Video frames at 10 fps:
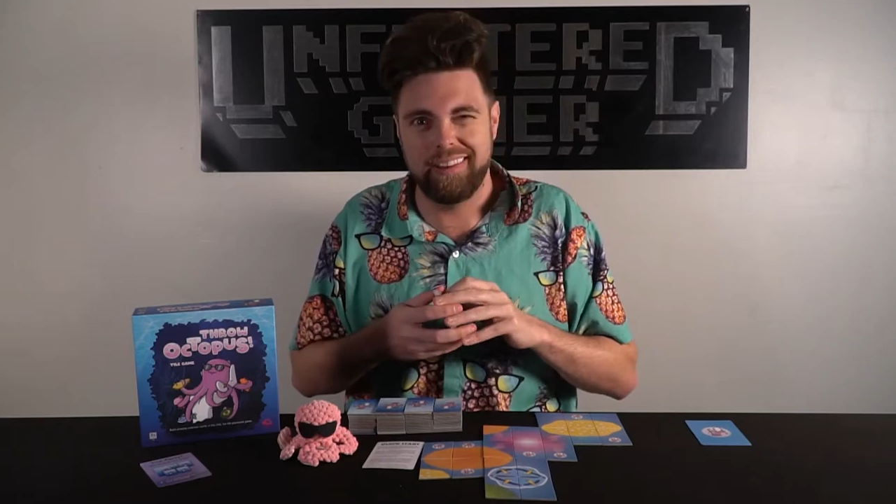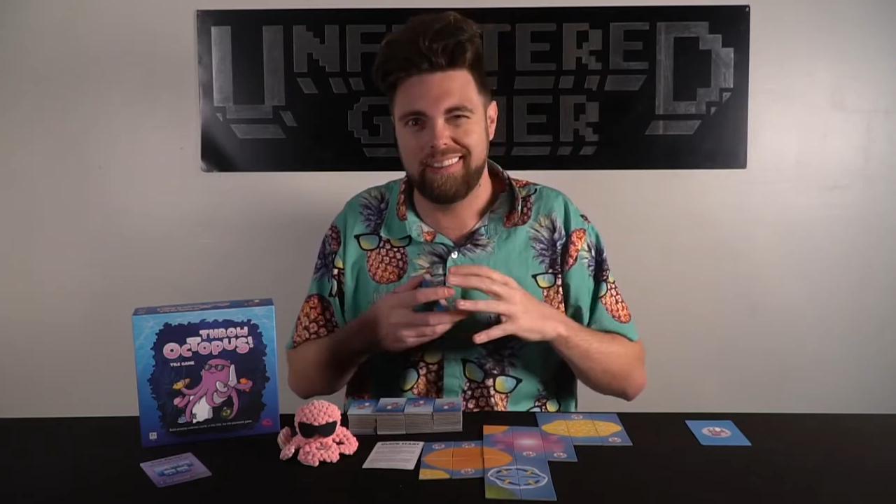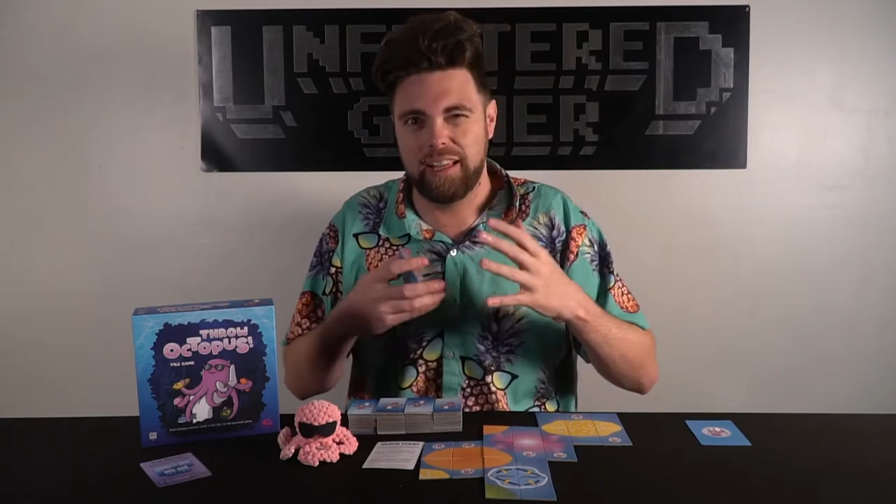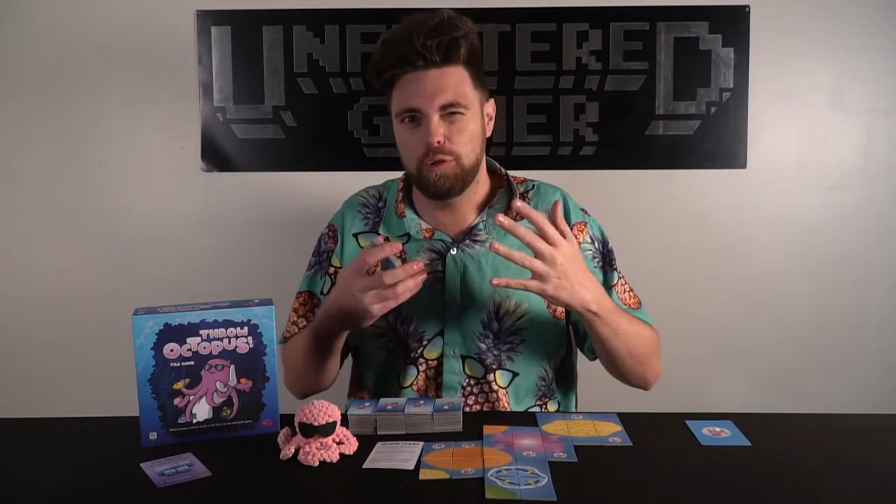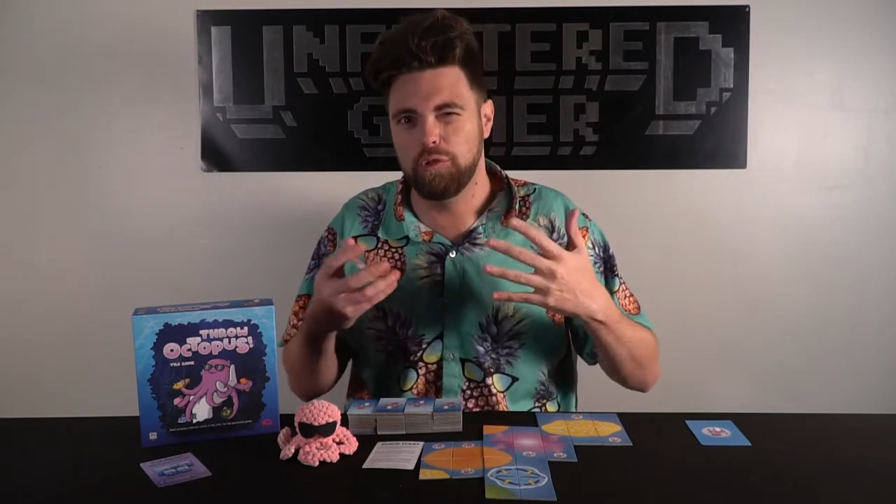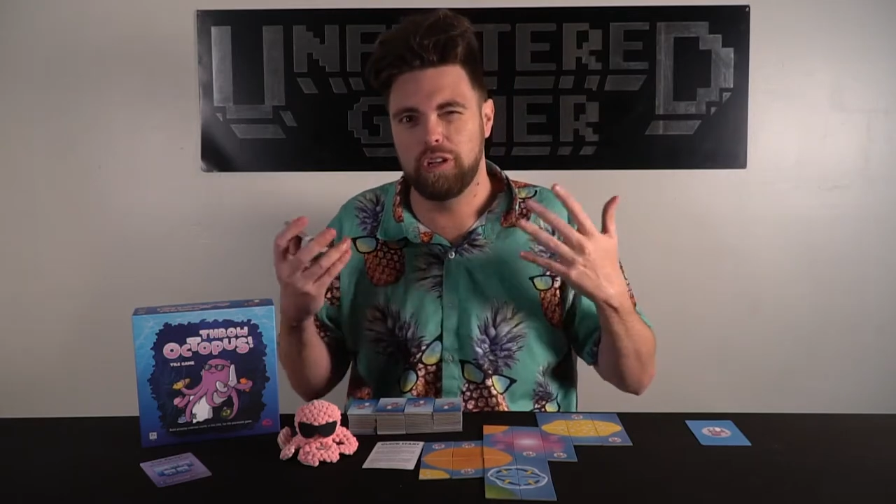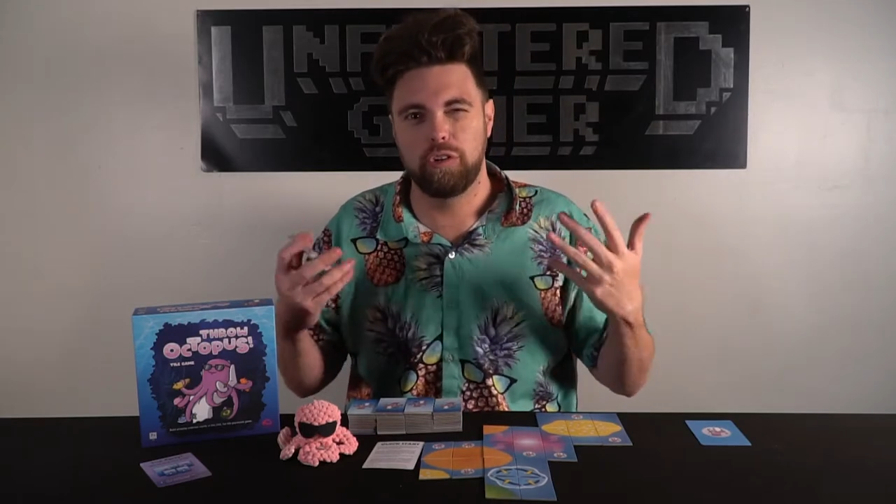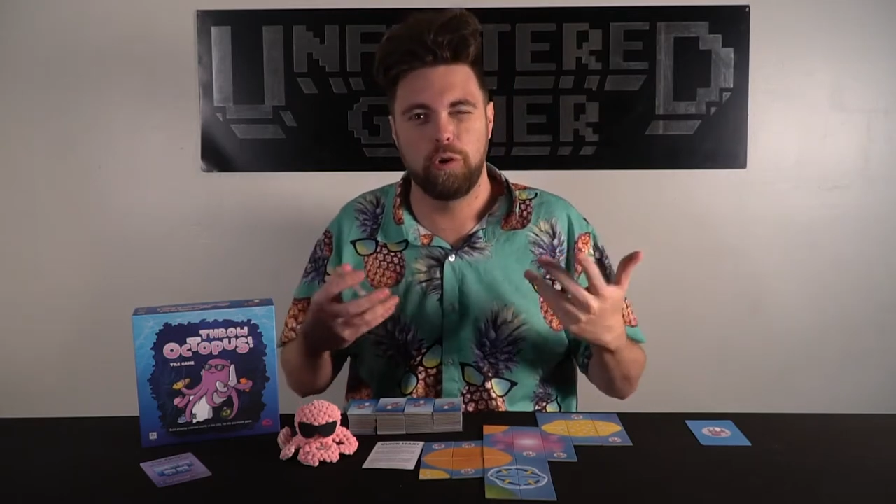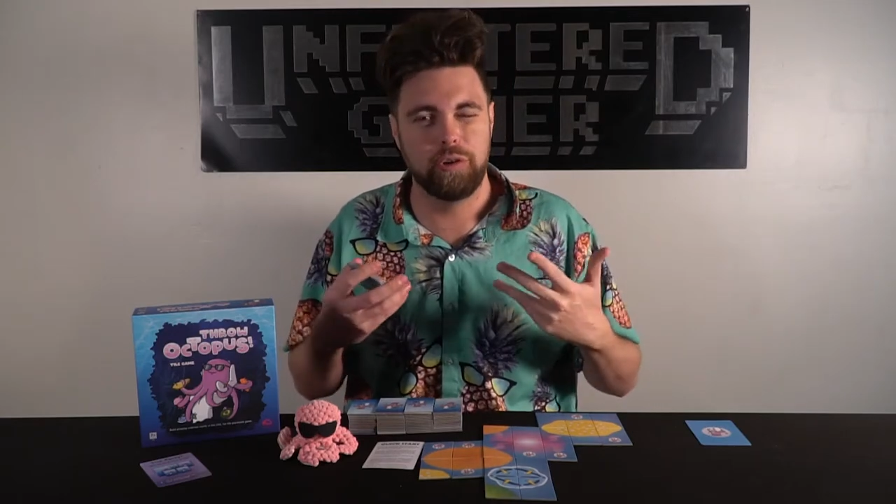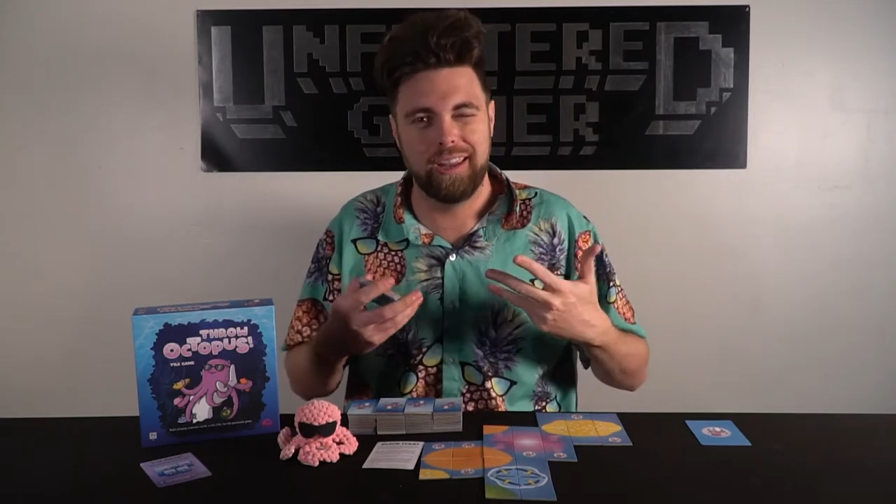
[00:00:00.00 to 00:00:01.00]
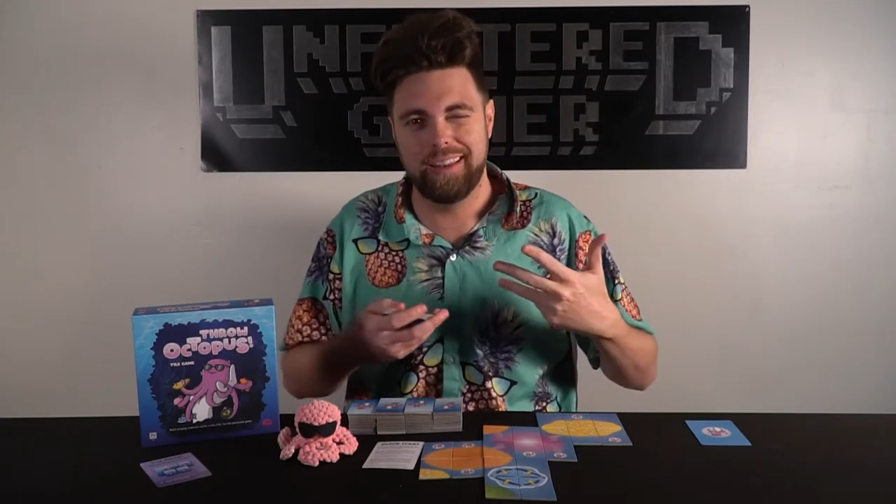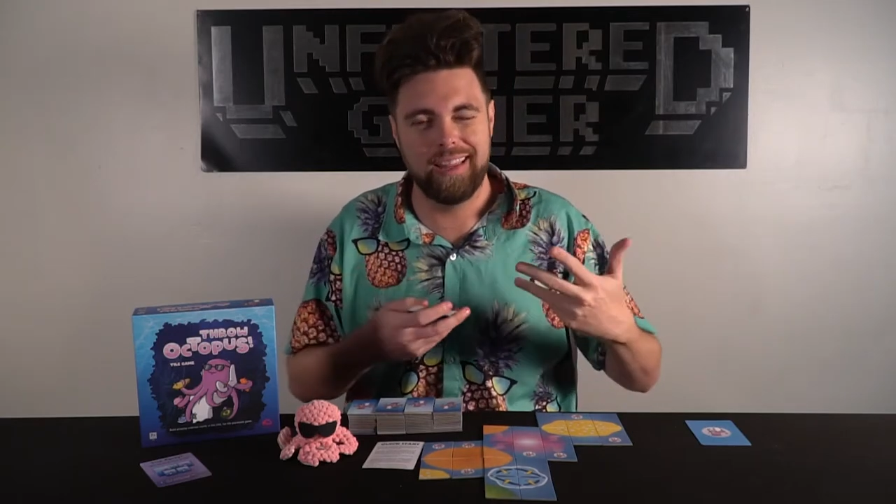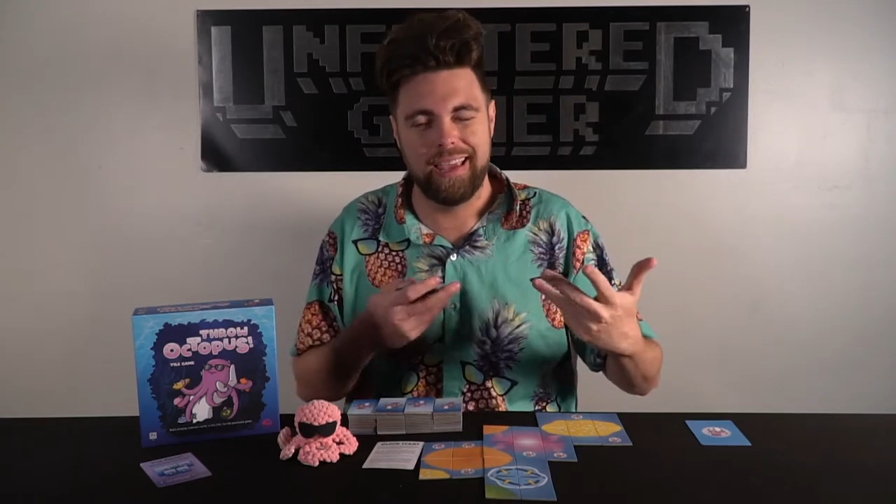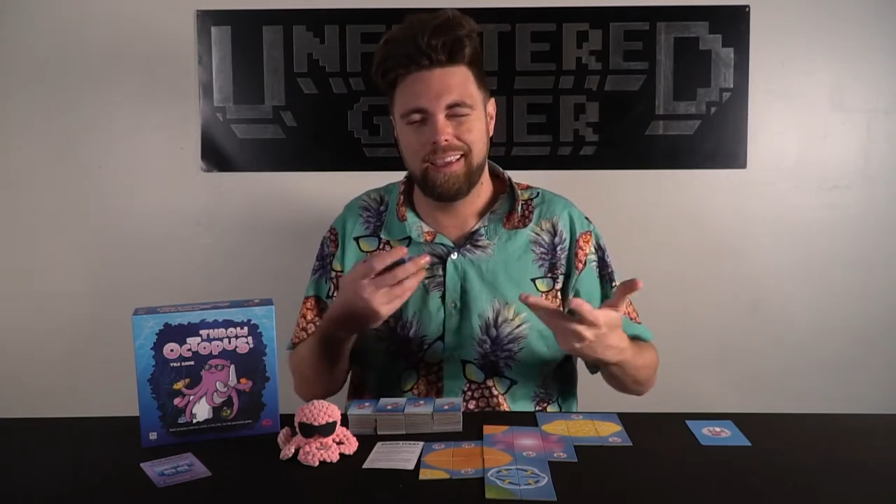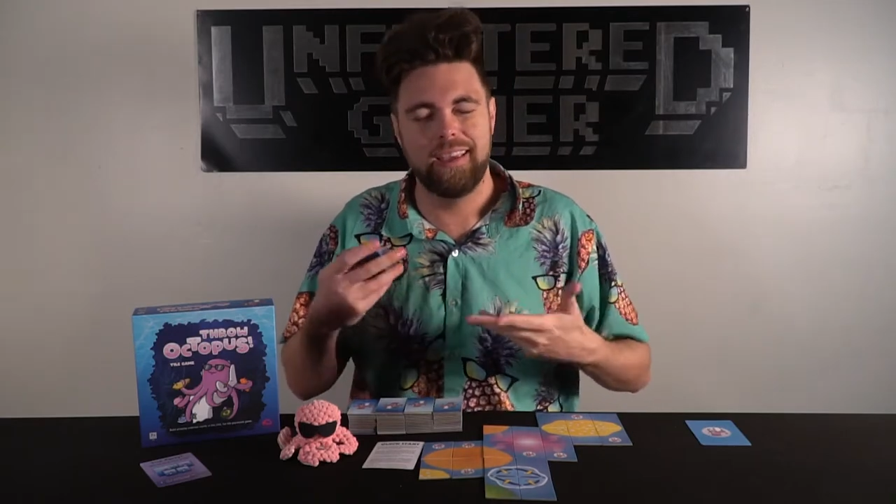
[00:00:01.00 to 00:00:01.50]
it. It's like losing a turn in
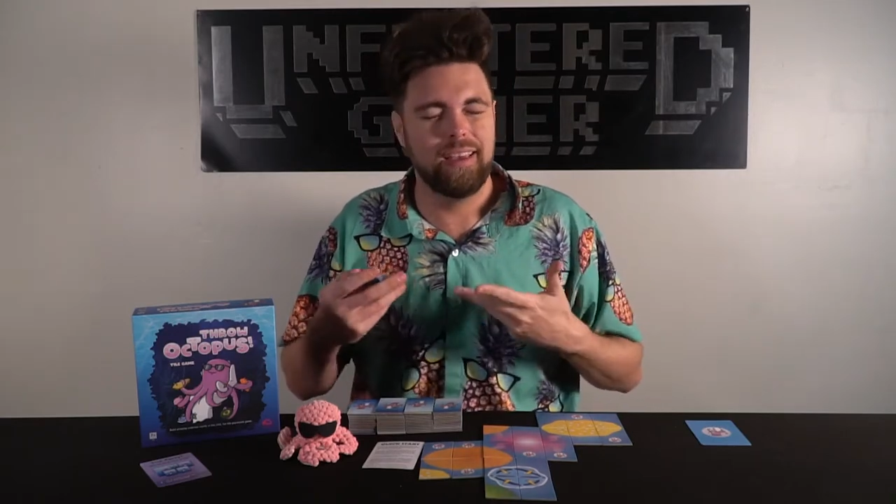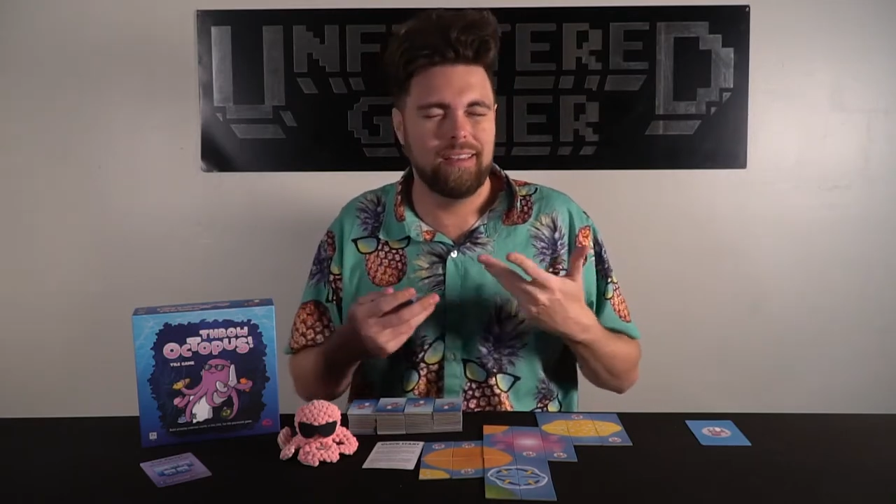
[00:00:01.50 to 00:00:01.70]
like like